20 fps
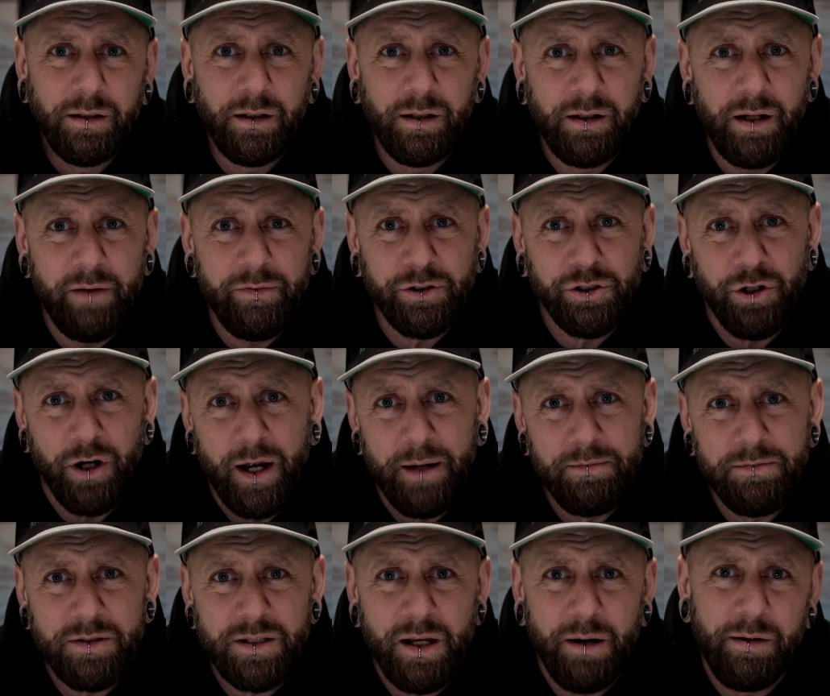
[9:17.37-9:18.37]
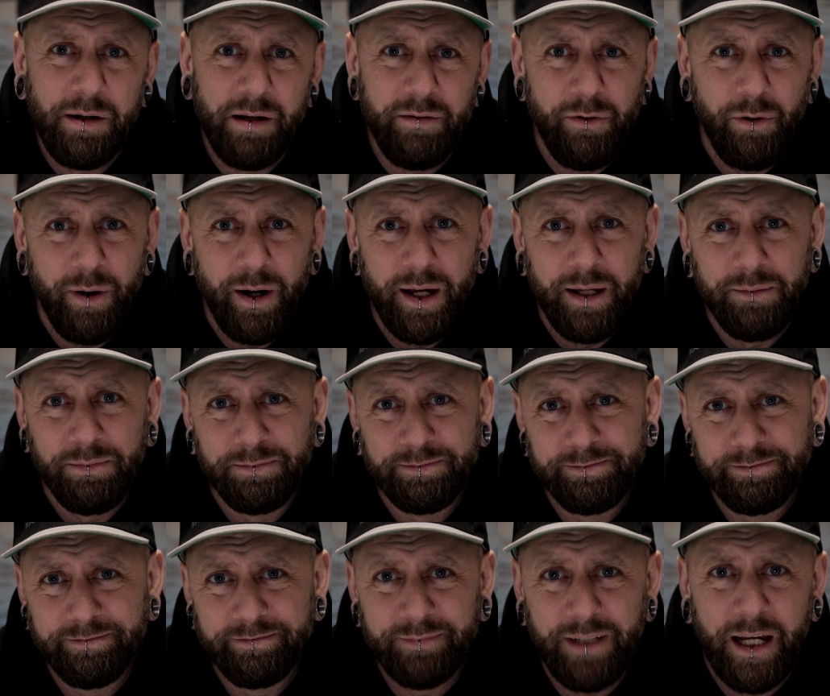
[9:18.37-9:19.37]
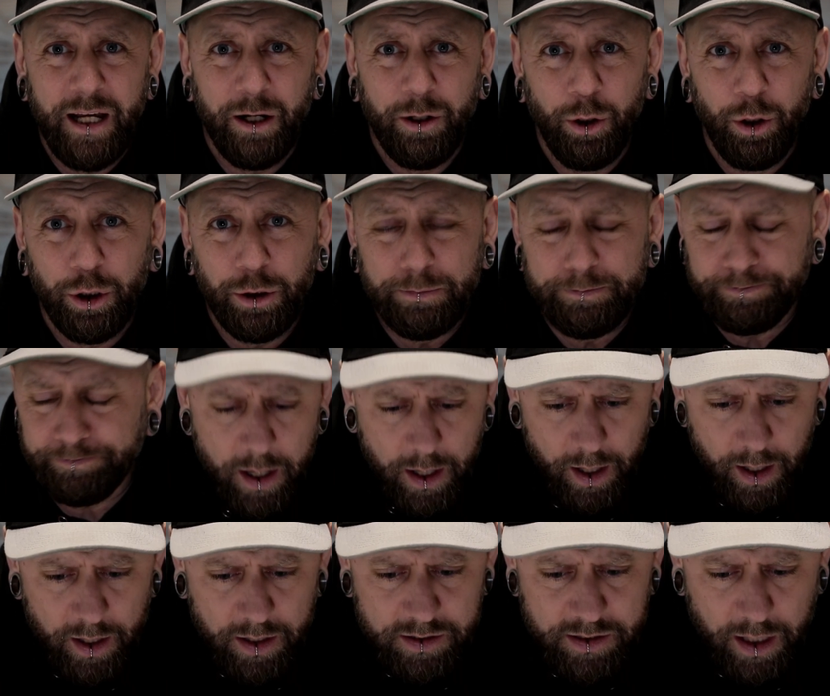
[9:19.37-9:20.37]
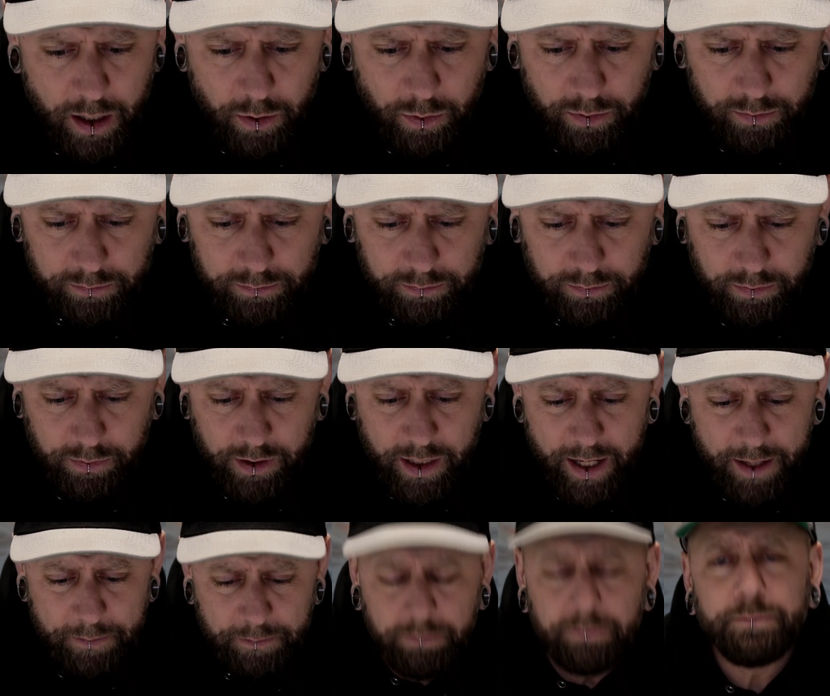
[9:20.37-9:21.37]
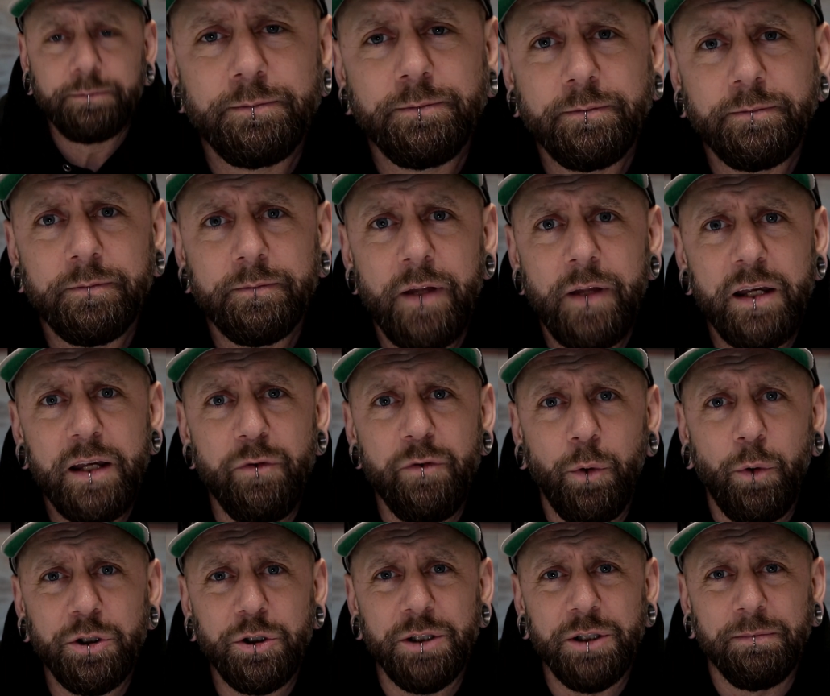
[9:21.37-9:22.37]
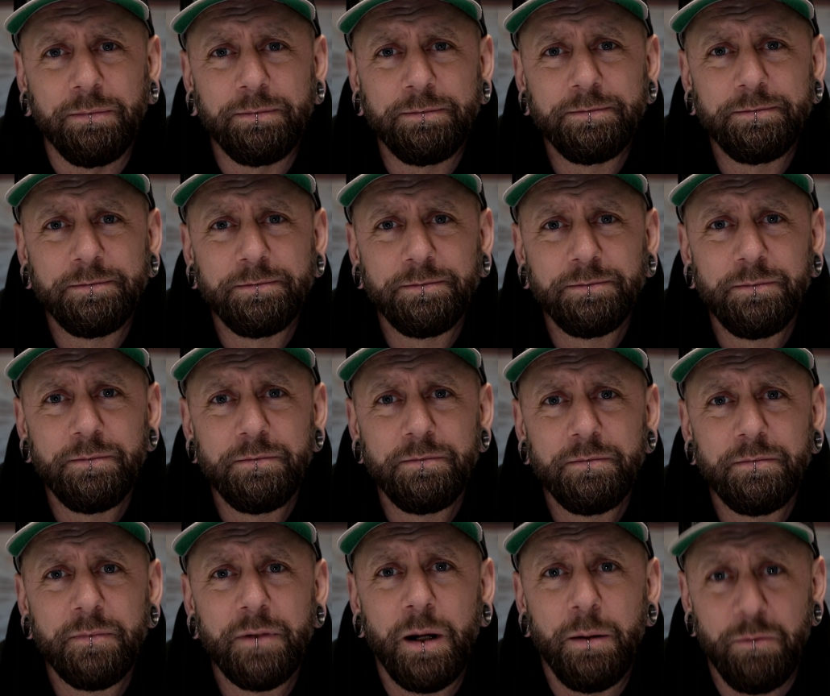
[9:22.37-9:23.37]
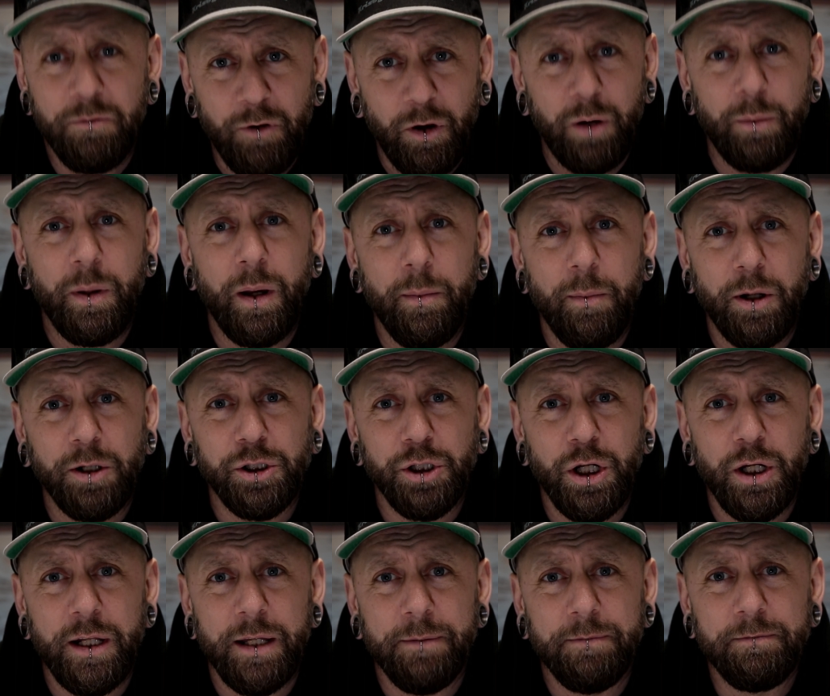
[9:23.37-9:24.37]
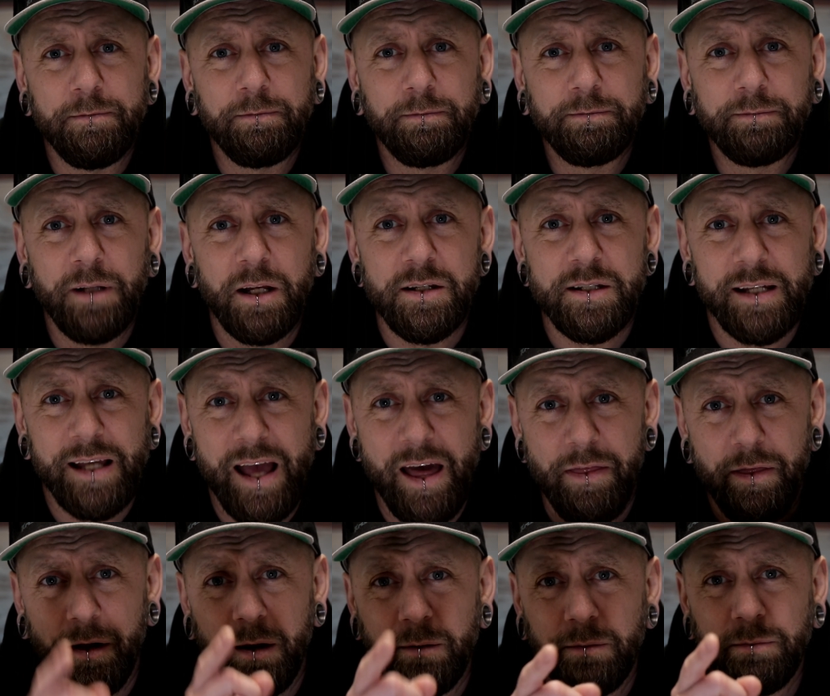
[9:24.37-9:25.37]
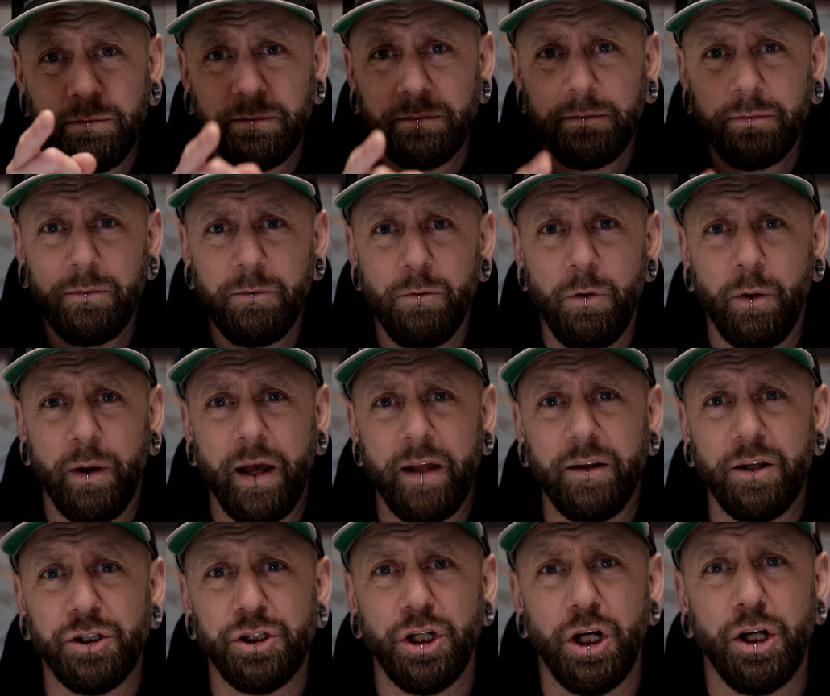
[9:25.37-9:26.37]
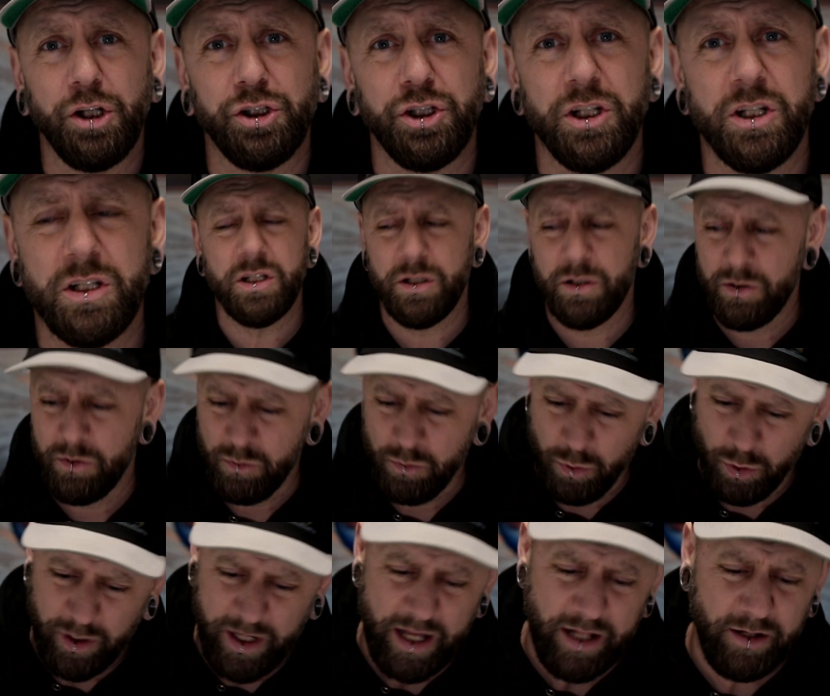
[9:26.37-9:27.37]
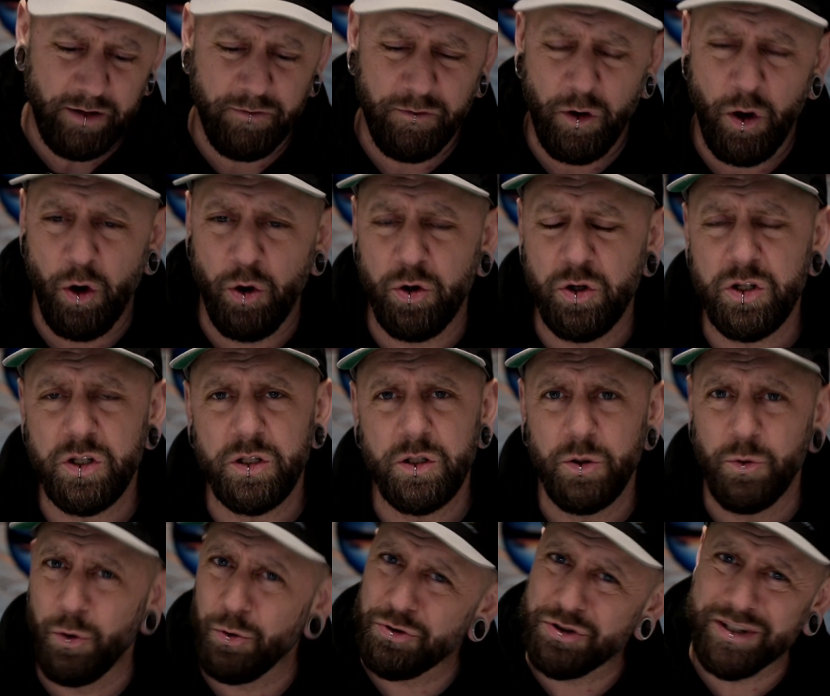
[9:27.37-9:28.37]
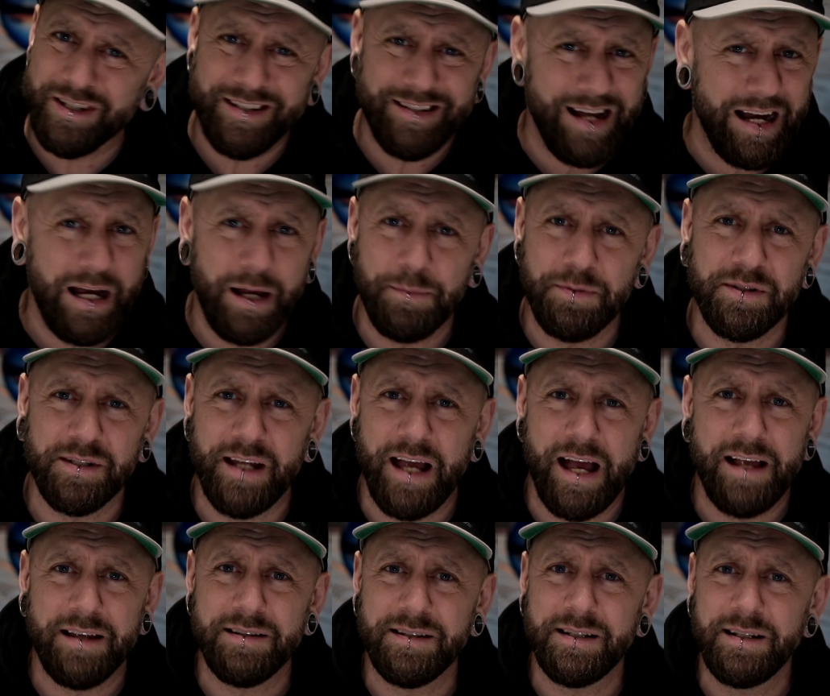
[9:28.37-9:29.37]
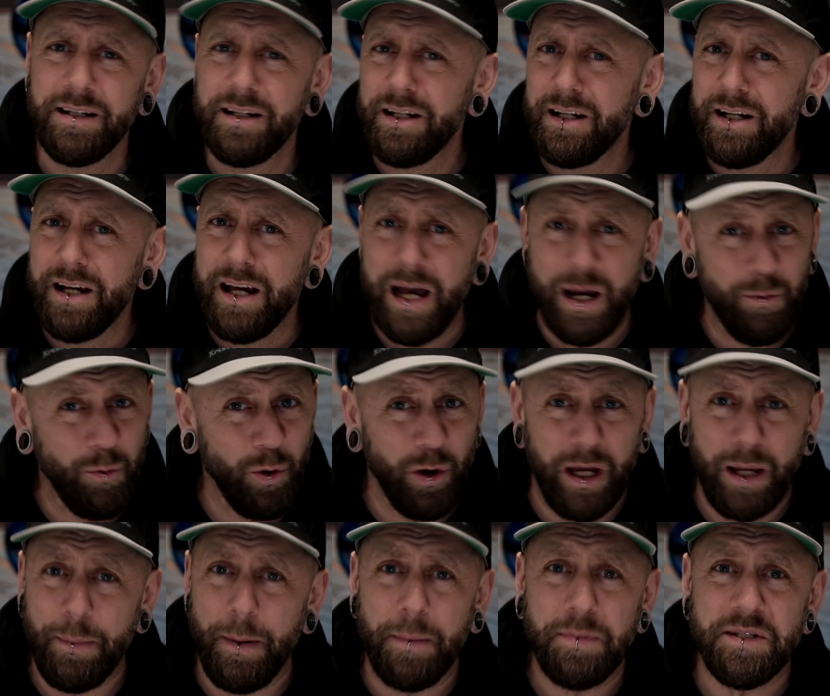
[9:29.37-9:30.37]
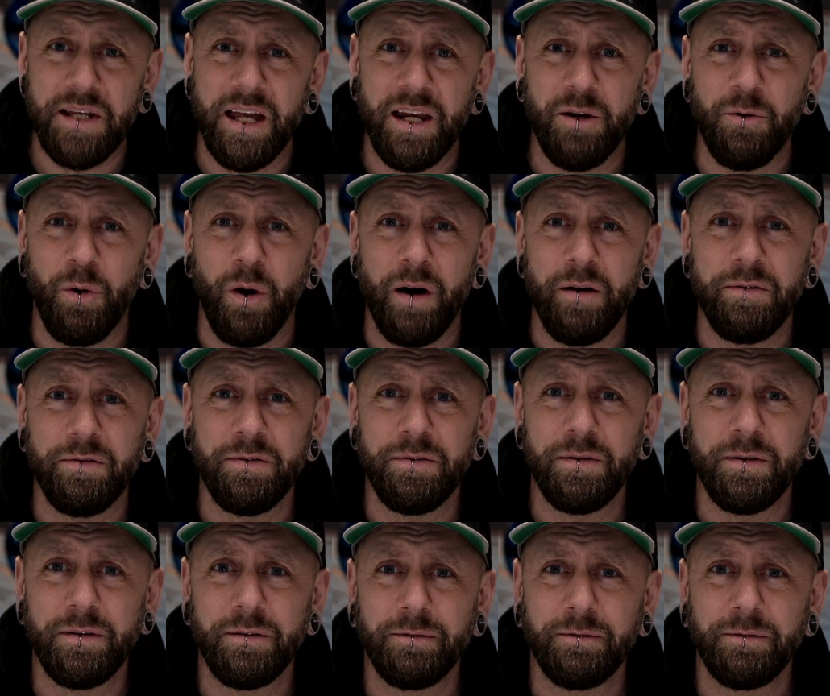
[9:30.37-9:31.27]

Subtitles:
Another train, it's going the other way. 8 o'clock. So, yeah. Thank you for watching. Come follow me on my journey, and together we'll get the churches, we'll get the vlogs, we'll stay obsessed, and we'll keep upsetting the wife.